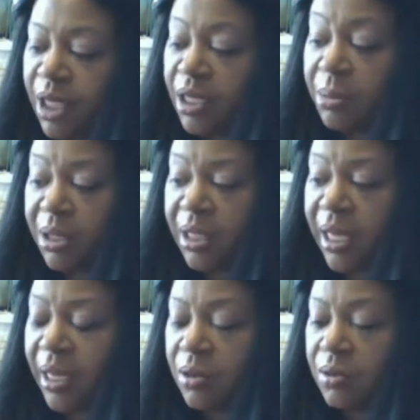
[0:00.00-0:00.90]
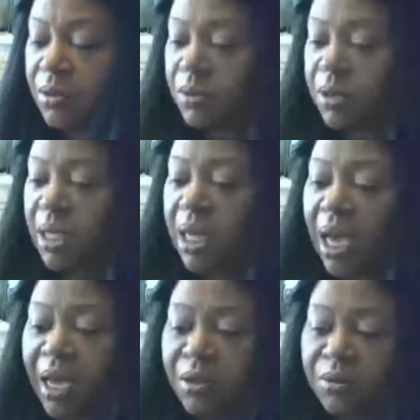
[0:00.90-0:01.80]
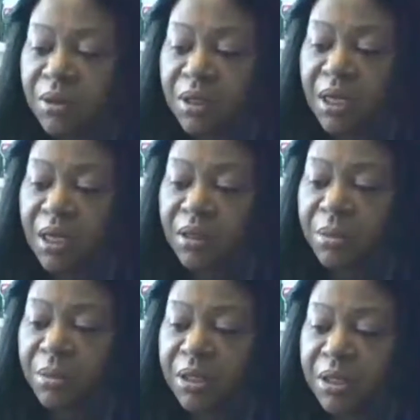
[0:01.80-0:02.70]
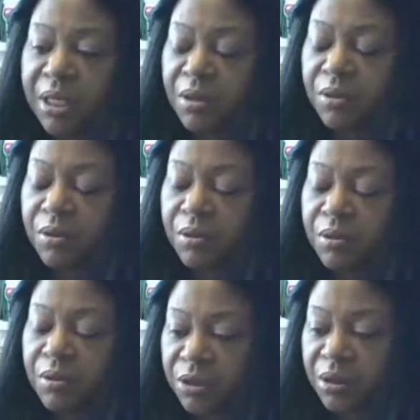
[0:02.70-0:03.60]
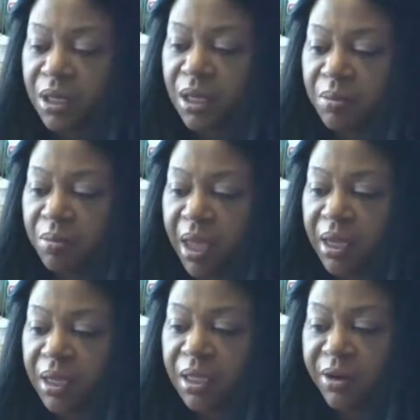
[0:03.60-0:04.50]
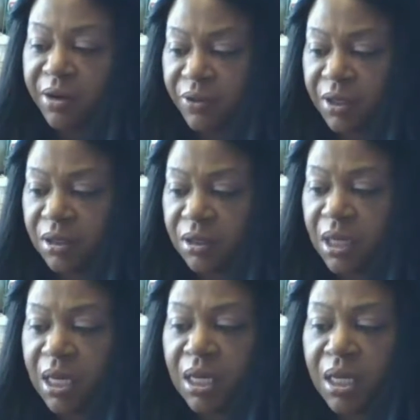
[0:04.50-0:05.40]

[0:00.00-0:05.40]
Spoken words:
the botanicals. I don't think the botanicals actually make a difference.